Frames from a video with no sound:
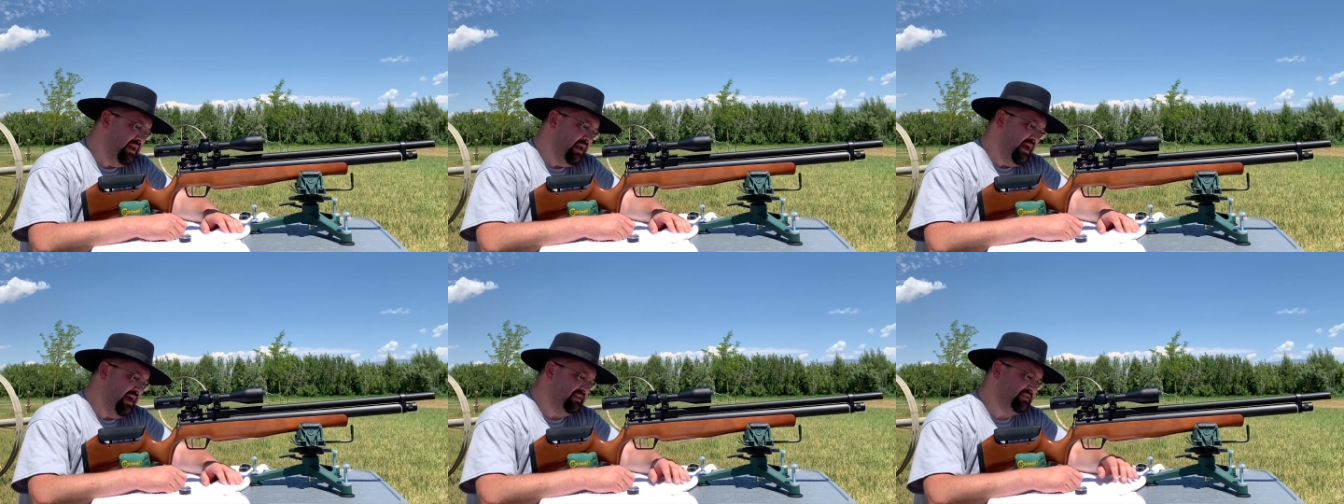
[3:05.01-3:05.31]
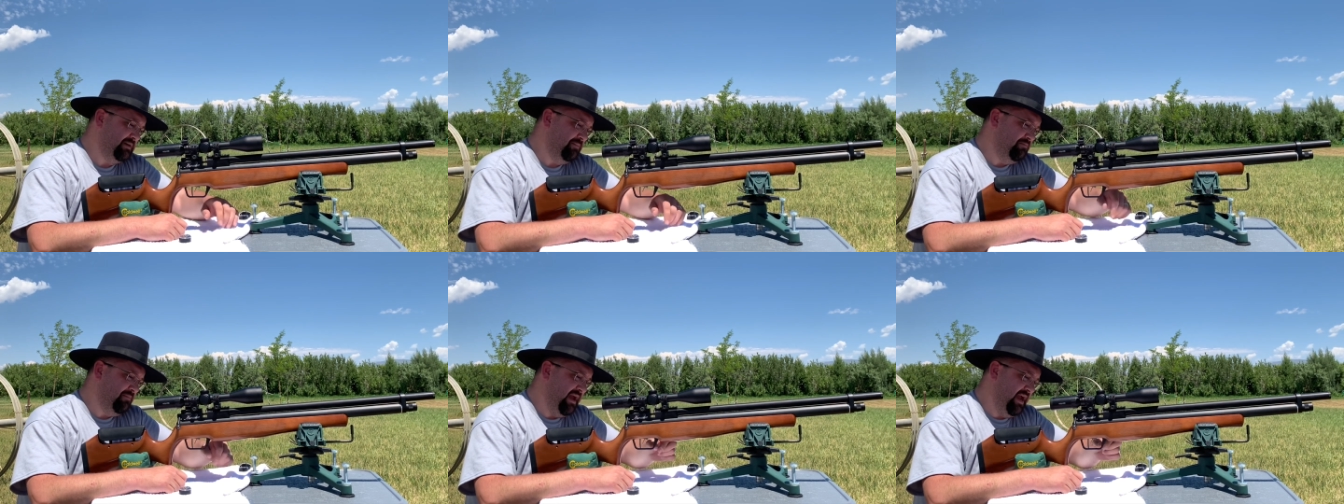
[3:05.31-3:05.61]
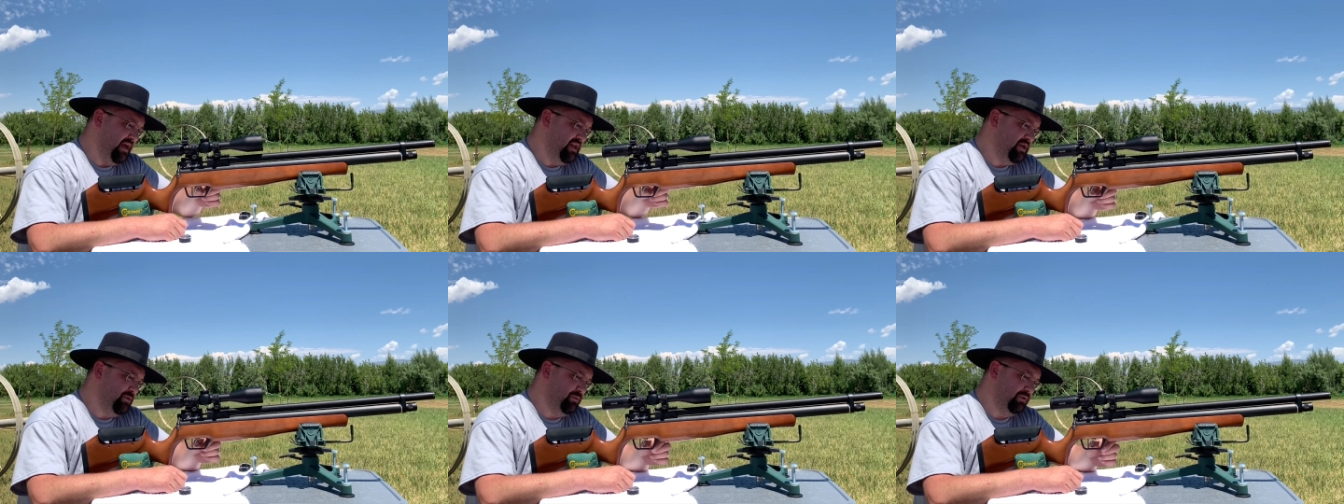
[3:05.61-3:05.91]
Has a
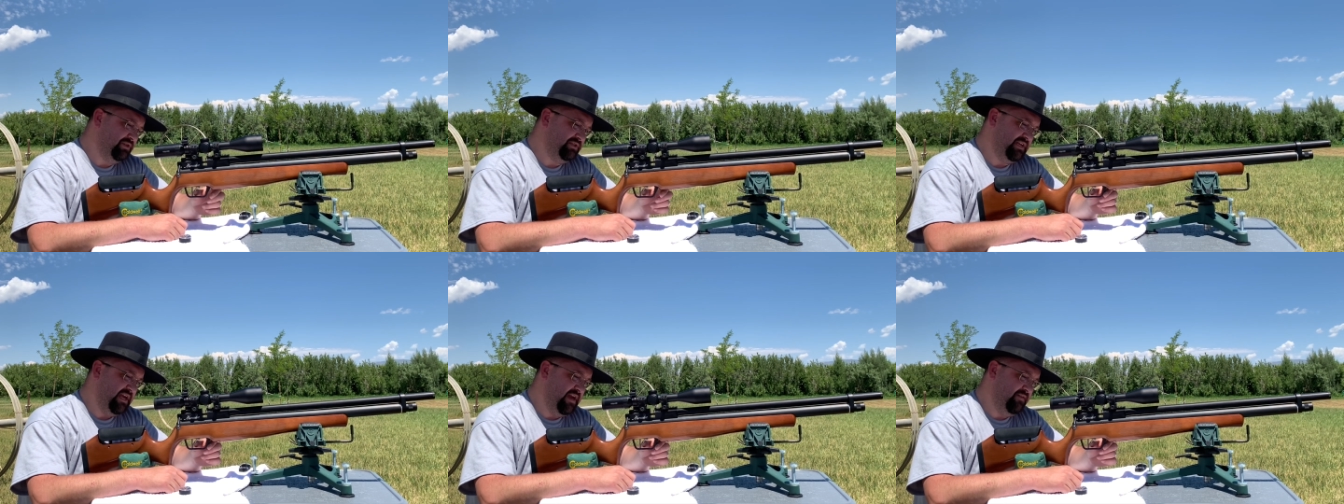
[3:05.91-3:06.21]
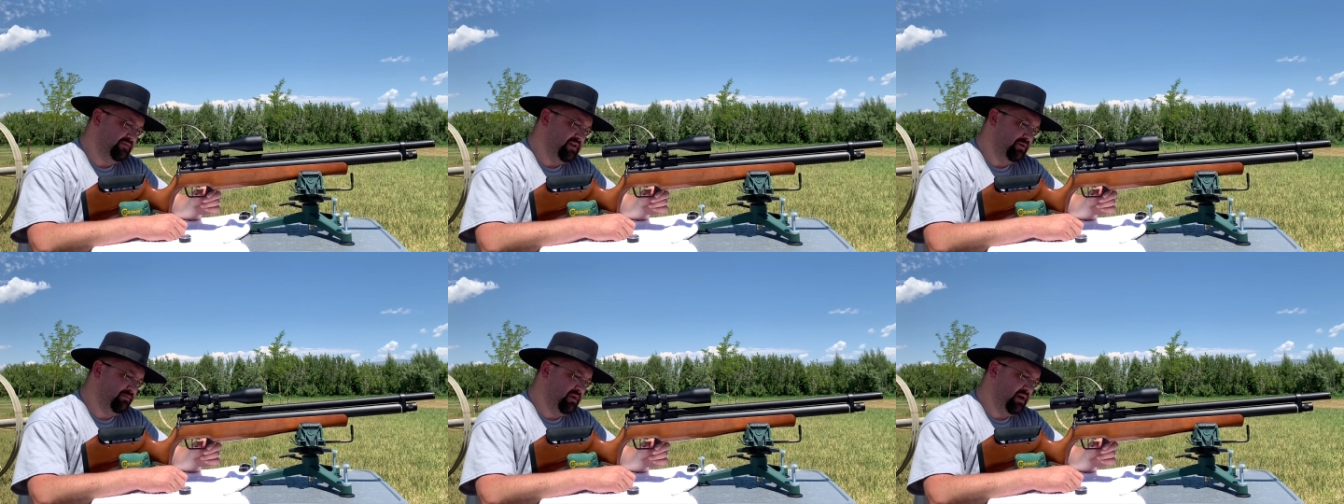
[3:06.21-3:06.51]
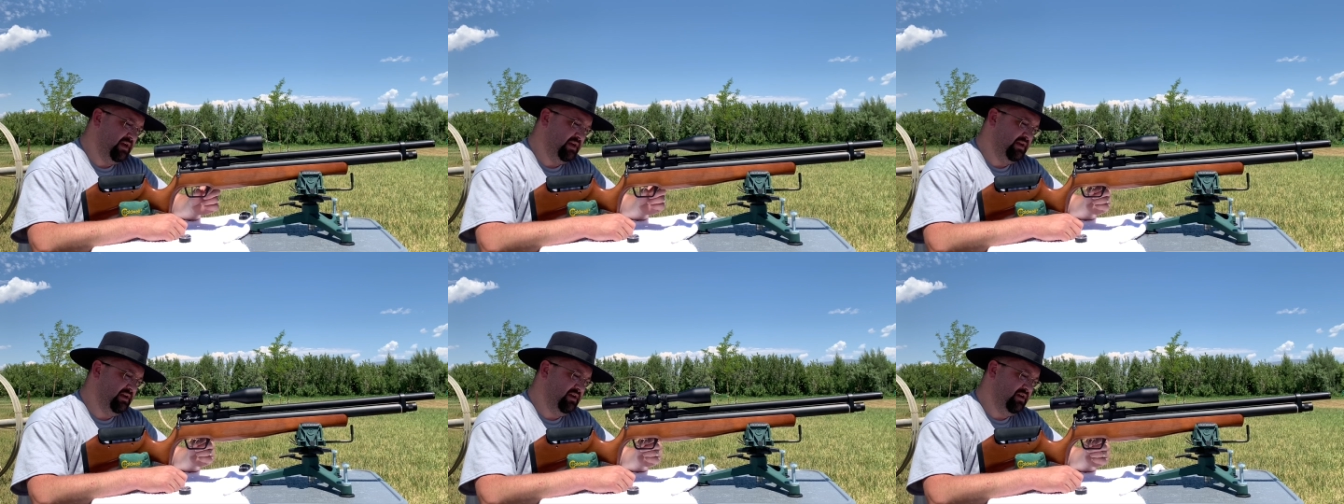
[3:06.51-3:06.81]
manual safety
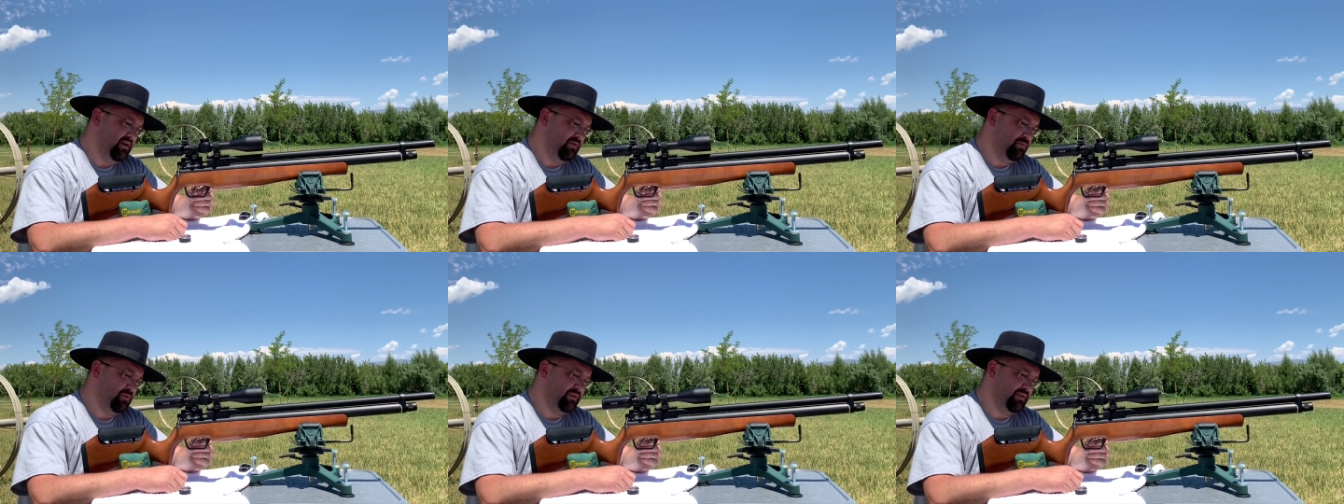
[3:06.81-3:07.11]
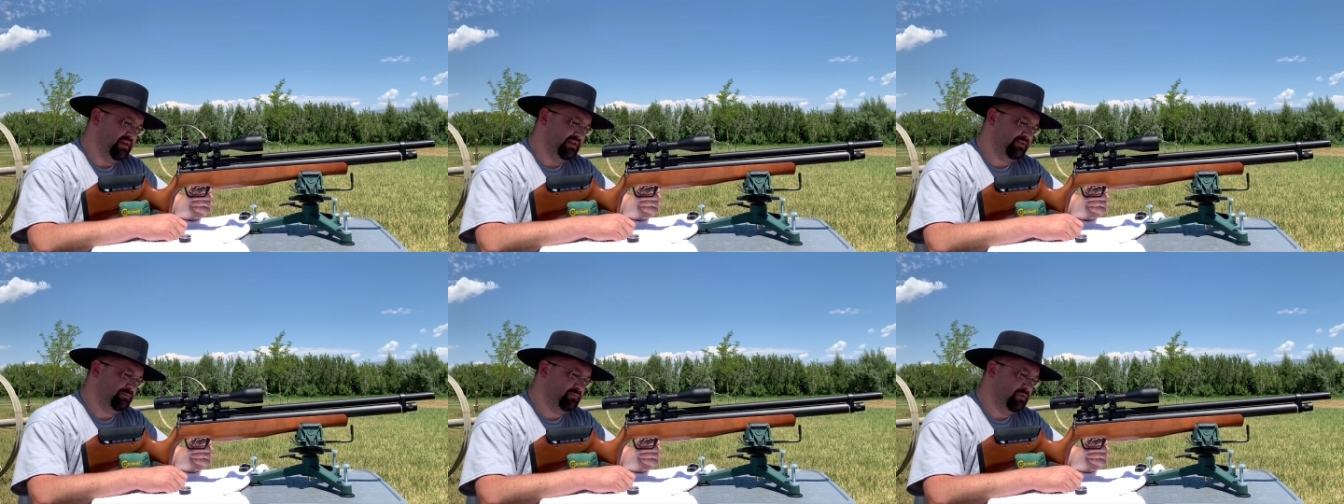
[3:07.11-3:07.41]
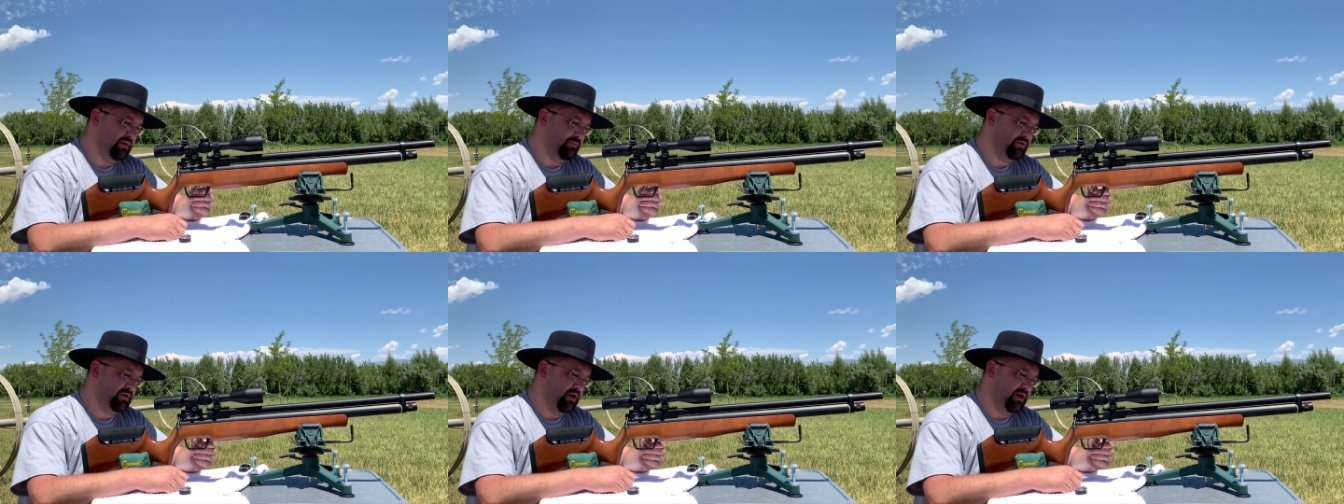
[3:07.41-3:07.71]
right here with this
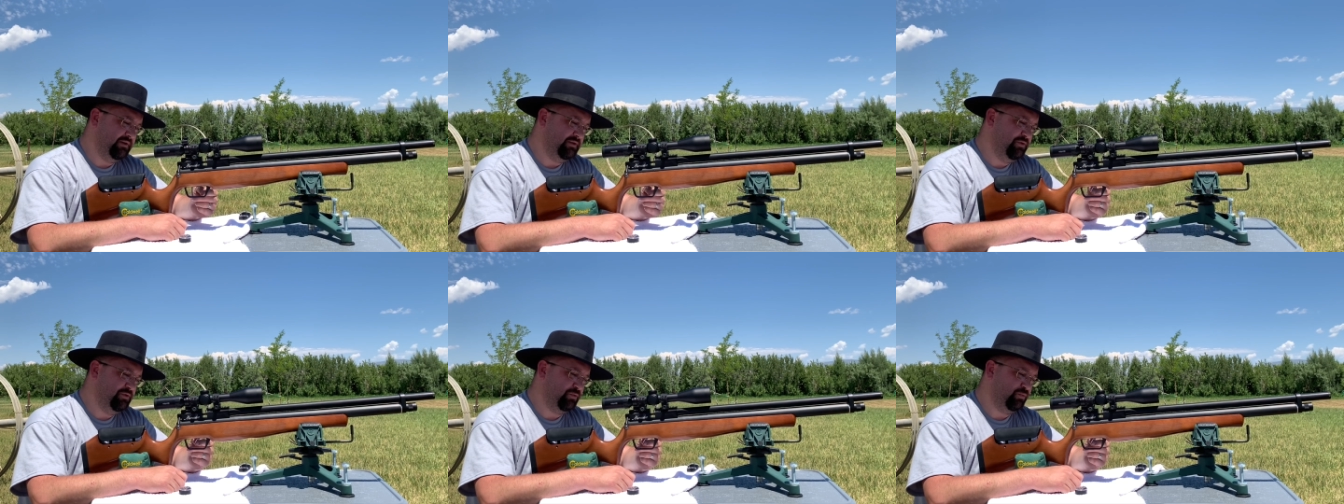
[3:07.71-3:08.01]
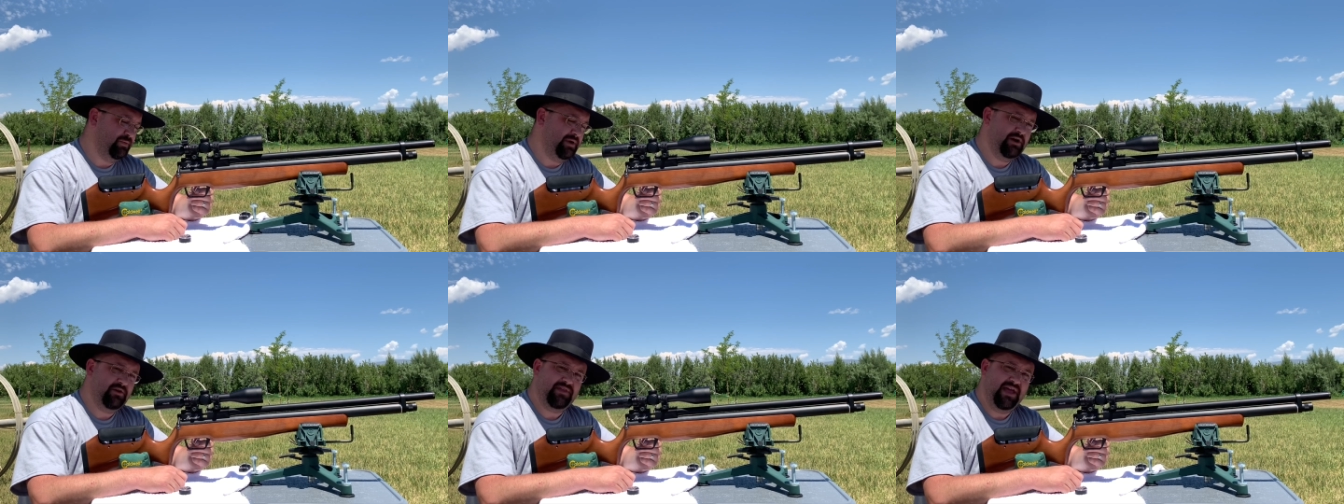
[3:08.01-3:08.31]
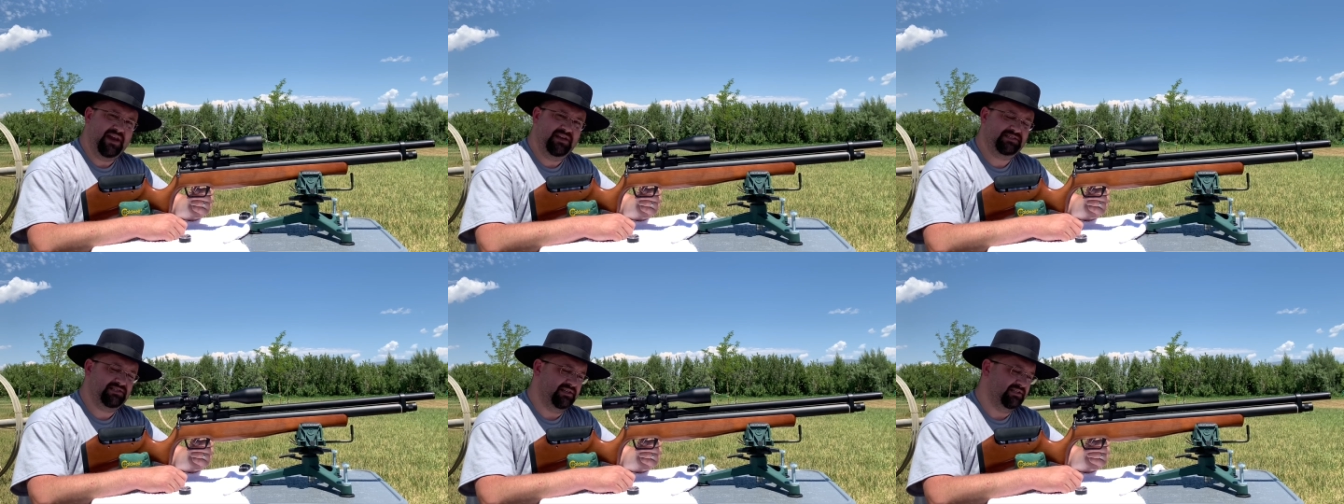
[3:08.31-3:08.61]
to the rear,
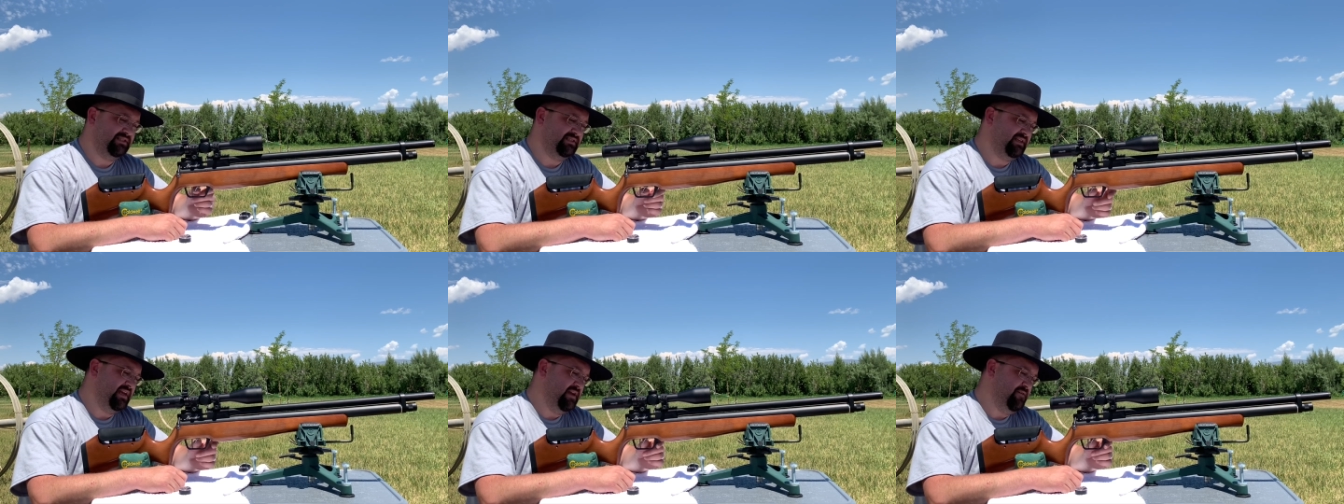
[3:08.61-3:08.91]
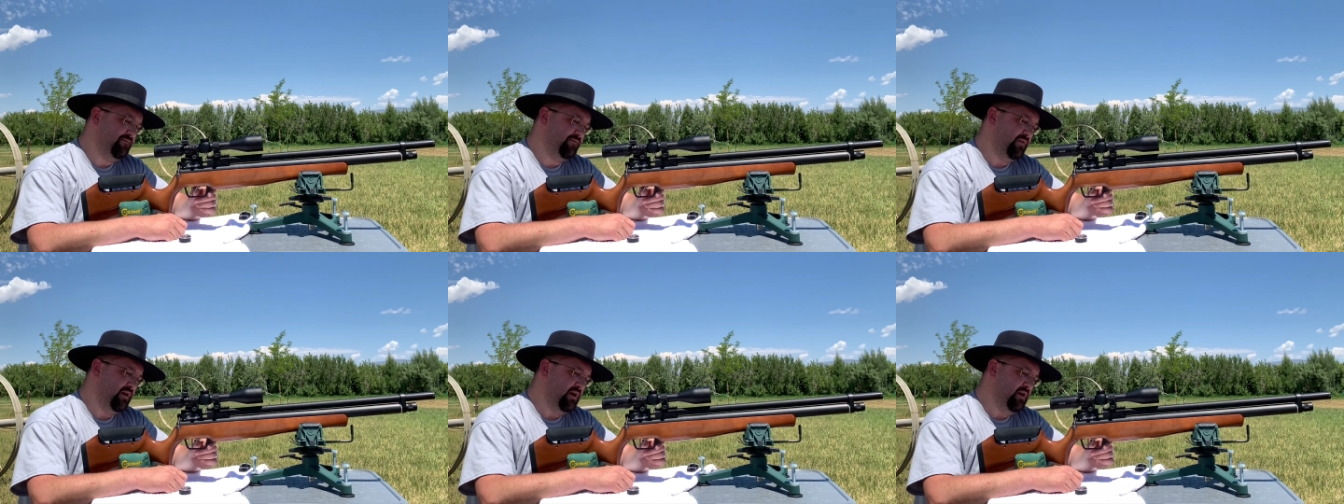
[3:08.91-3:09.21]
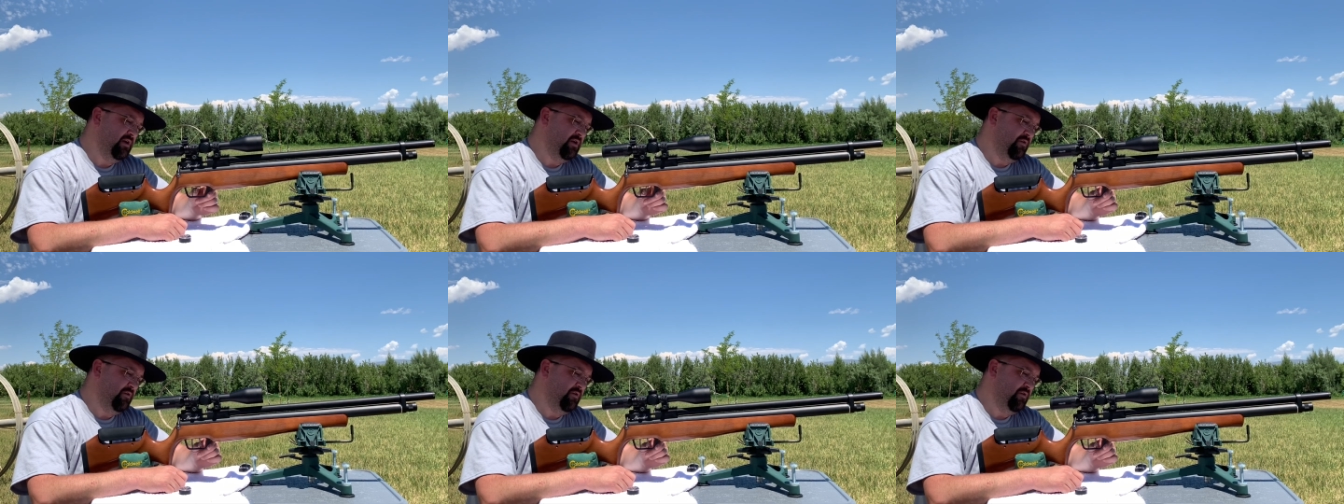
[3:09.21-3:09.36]
that is on safe.